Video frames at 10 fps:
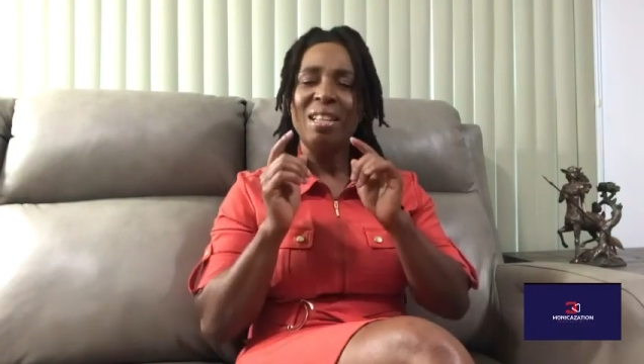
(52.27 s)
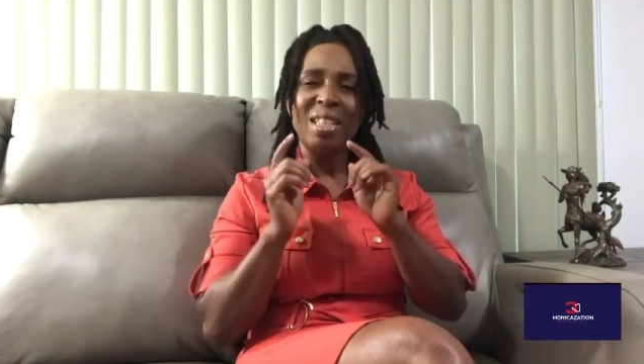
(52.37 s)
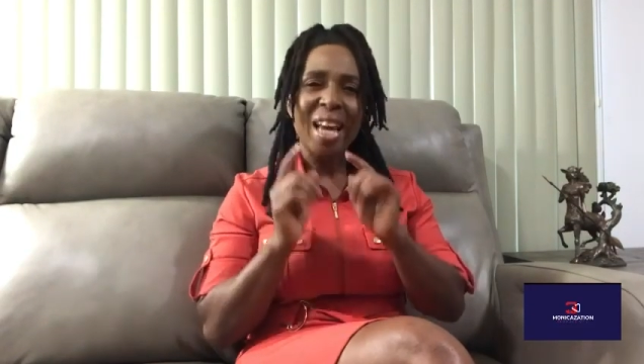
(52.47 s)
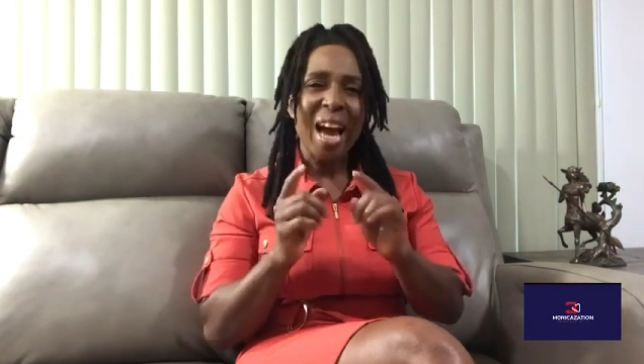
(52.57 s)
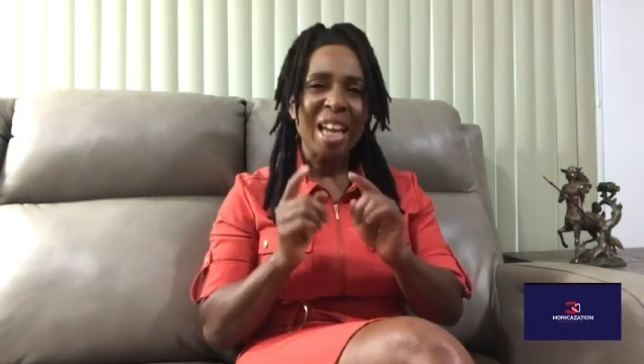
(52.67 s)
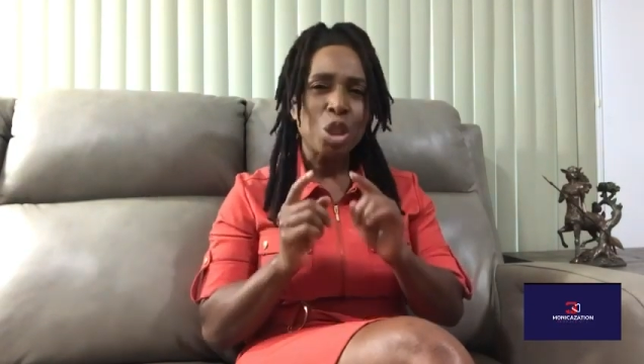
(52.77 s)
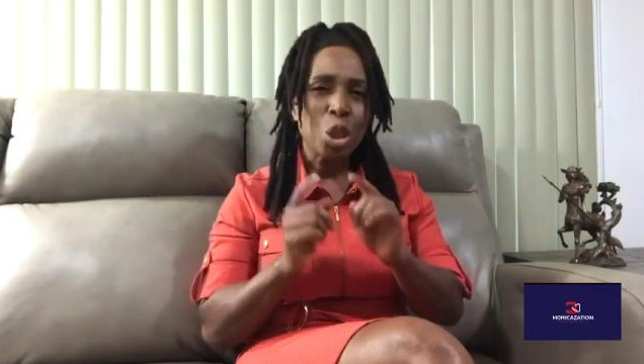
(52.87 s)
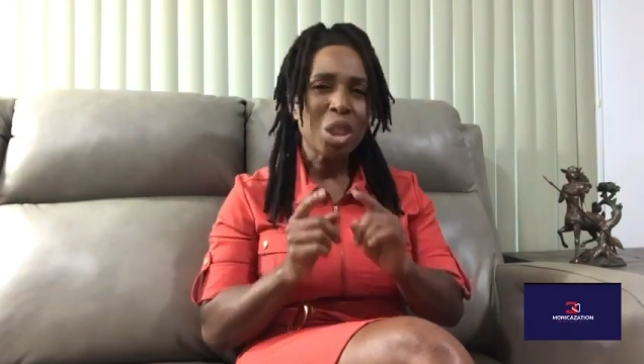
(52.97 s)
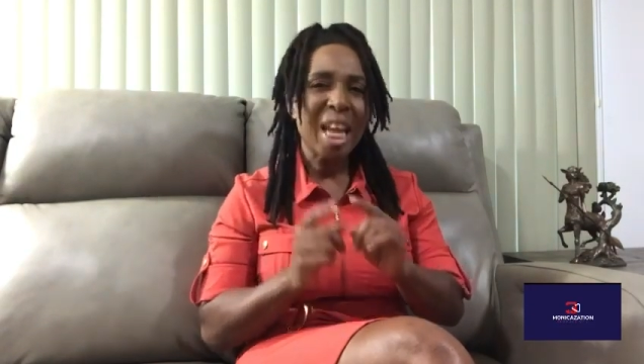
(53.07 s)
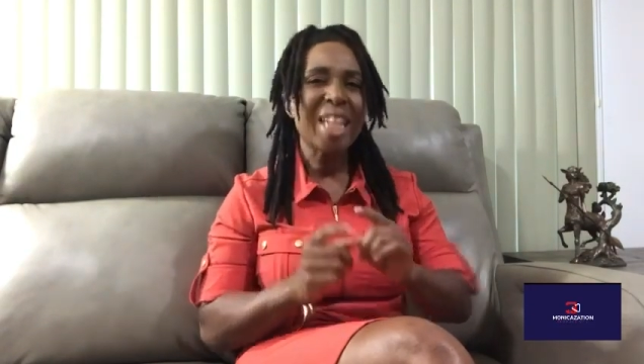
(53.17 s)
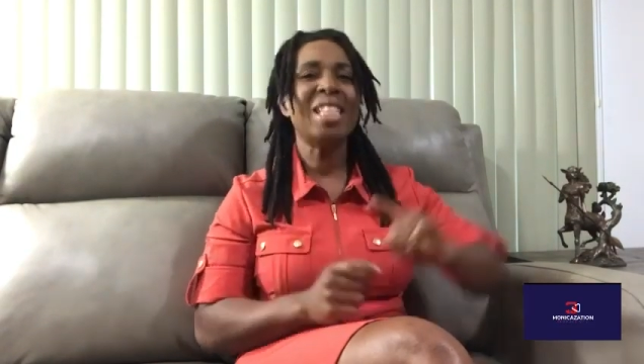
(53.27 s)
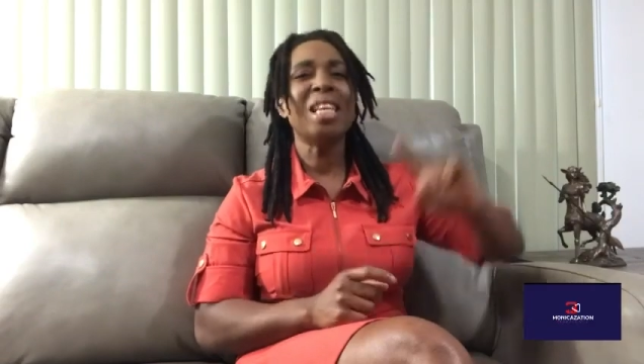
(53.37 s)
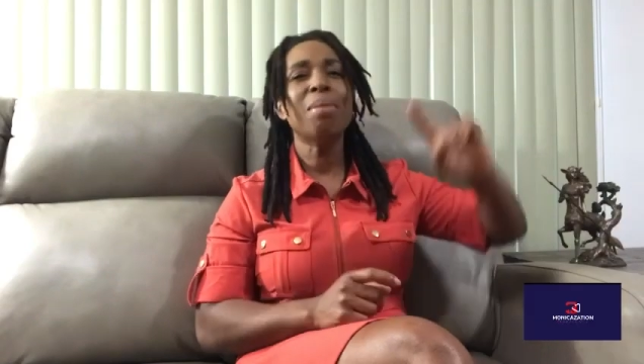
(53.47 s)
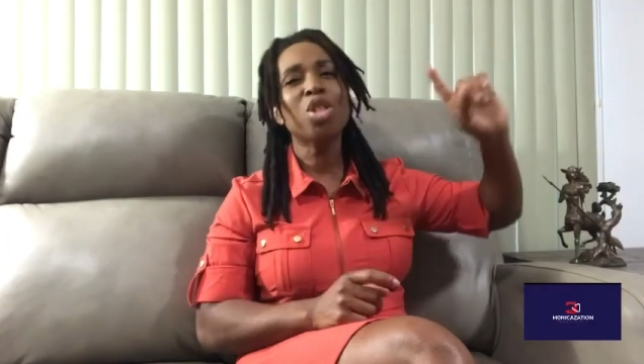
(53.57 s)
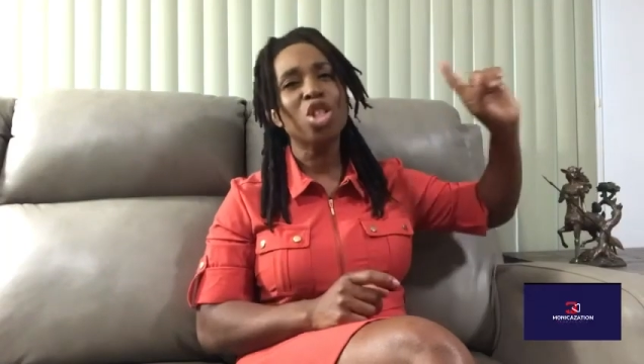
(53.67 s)
they are just like the
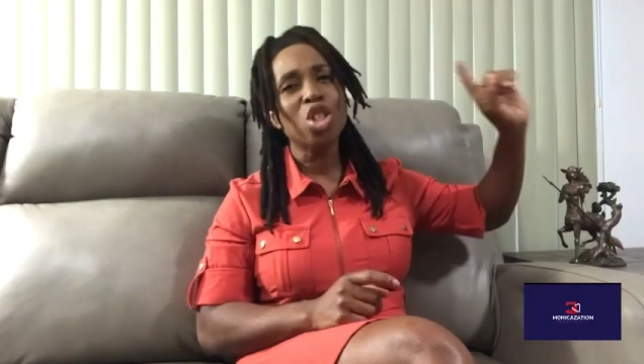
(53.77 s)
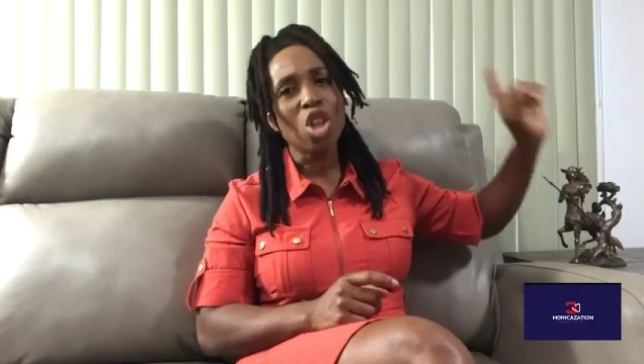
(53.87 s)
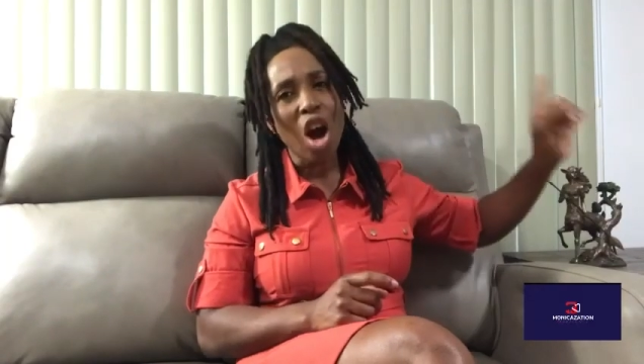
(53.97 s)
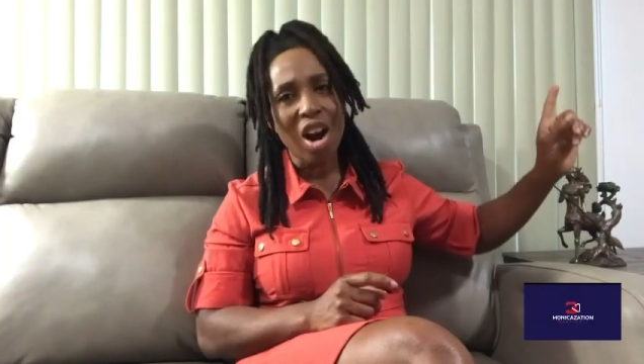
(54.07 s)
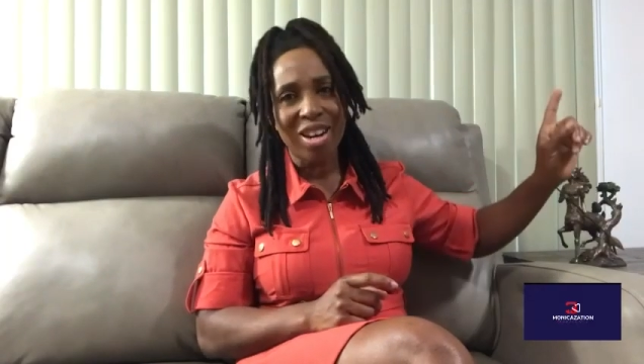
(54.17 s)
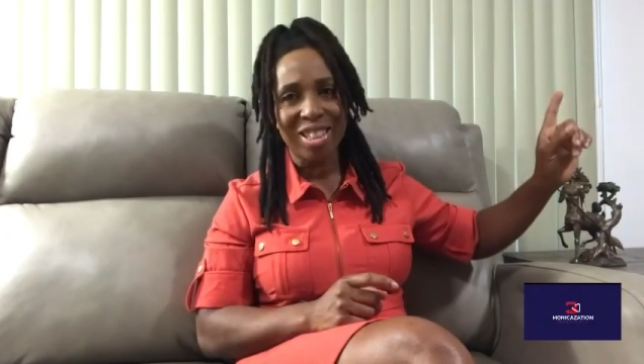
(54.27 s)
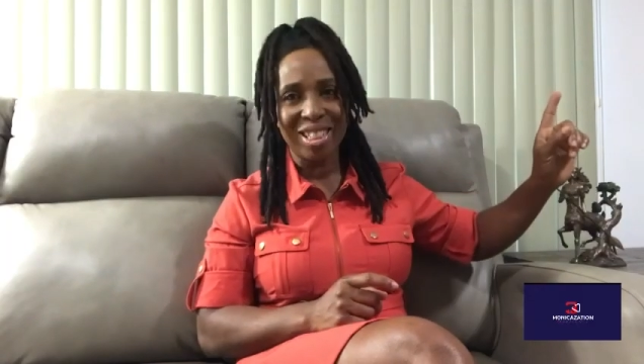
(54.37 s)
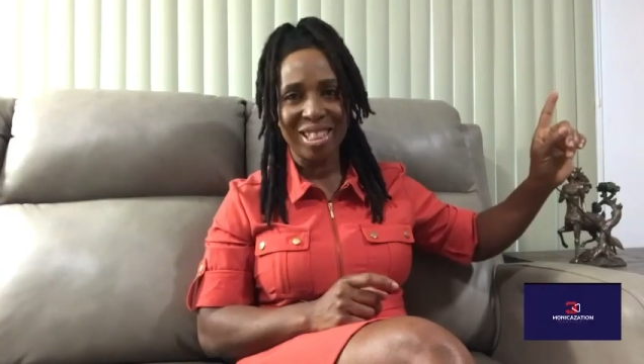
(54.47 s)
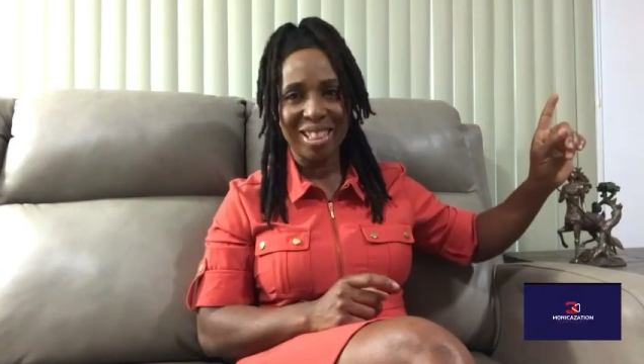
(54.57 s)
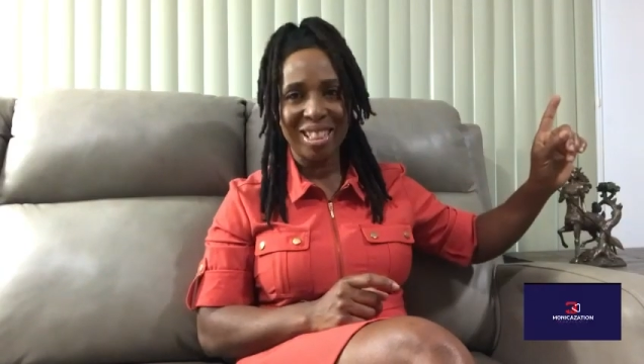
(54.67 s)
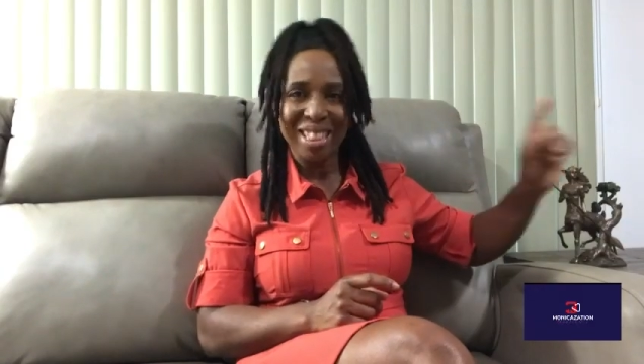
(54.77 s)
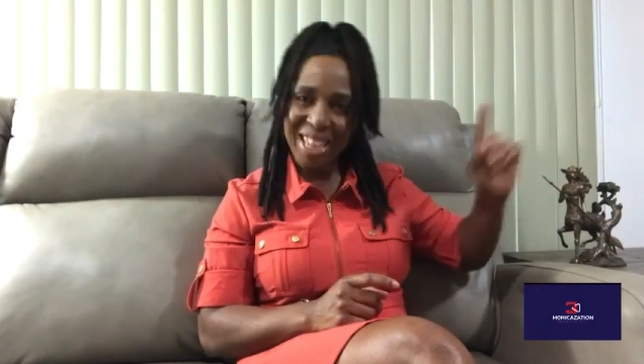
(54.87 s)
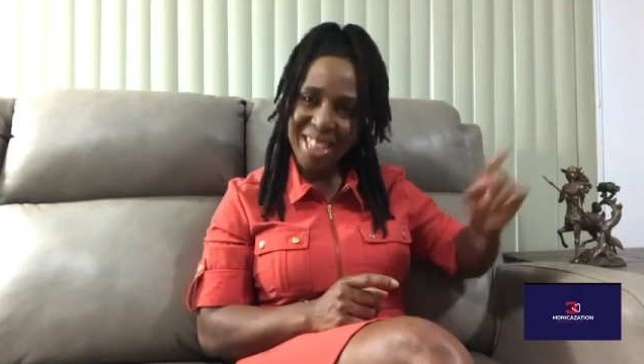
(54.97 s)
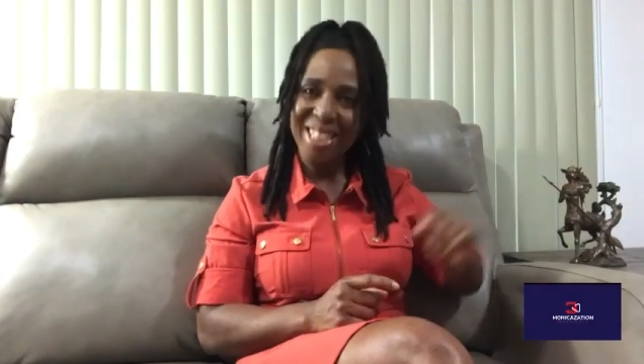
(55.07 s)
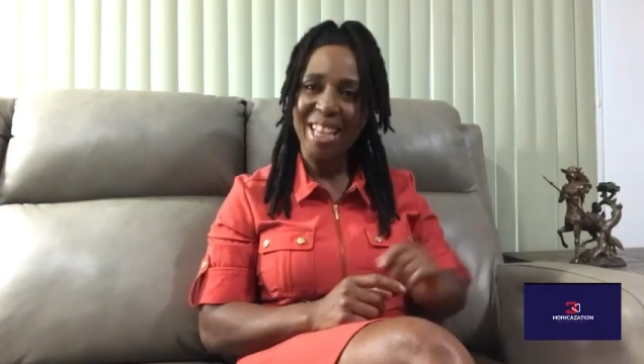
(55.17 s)
same stars
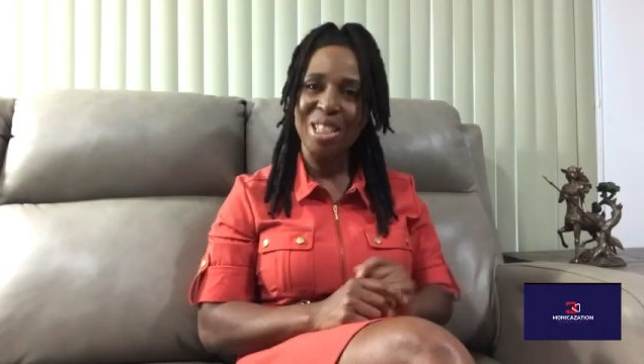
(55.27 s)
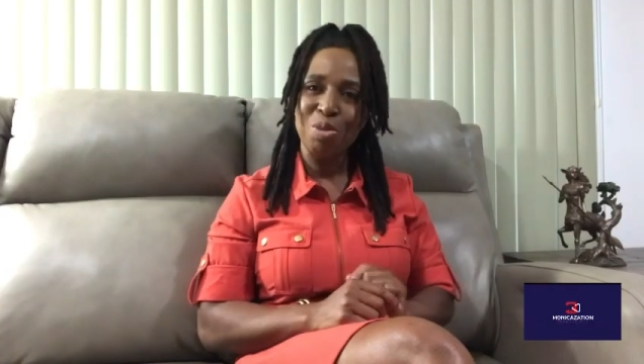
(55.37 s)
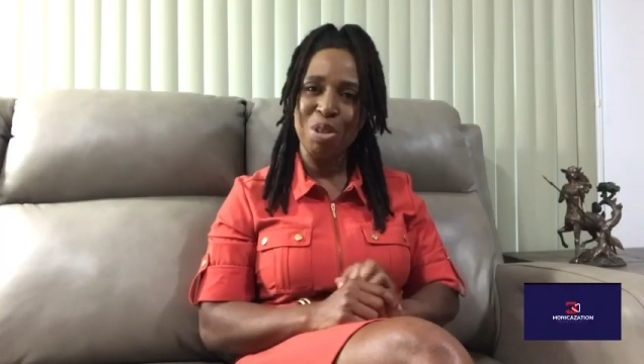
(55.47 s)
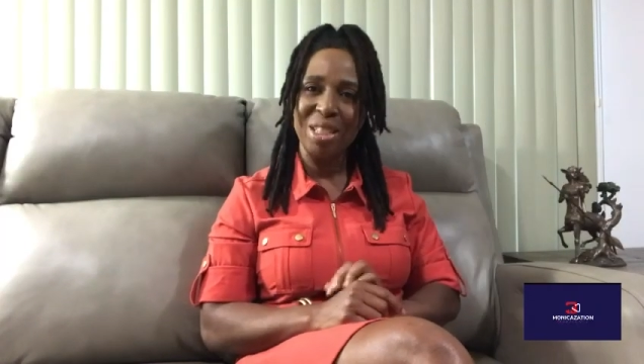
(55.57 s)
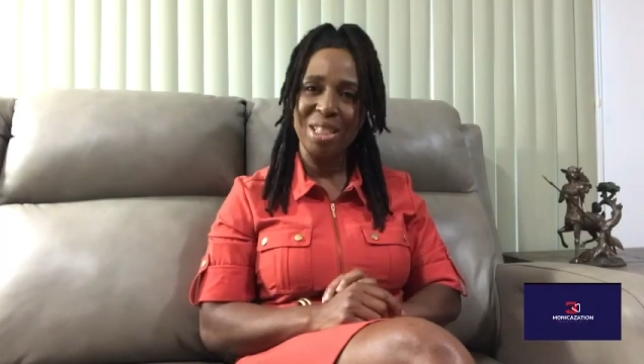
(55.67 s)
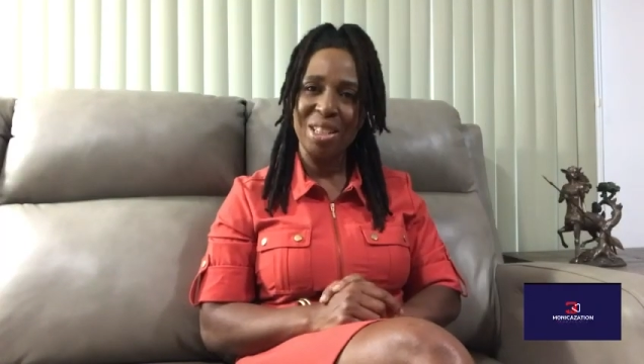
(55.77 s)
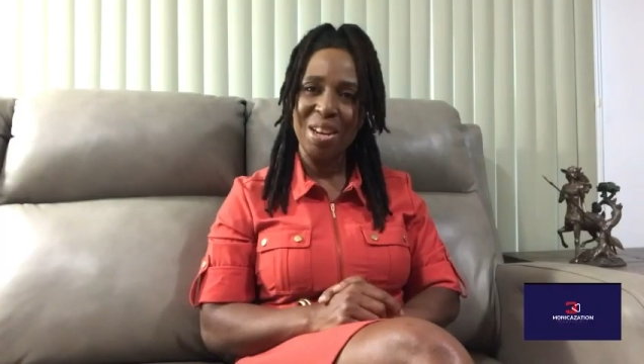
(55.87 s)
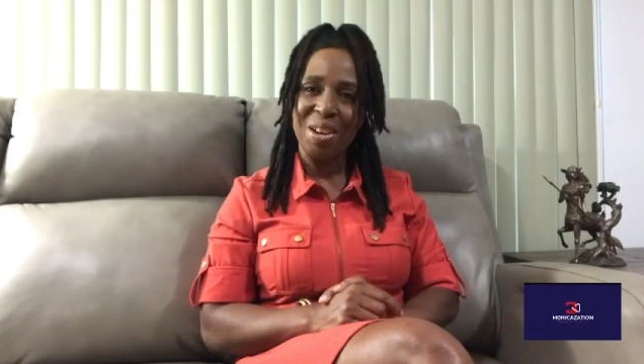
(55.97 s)
that I started with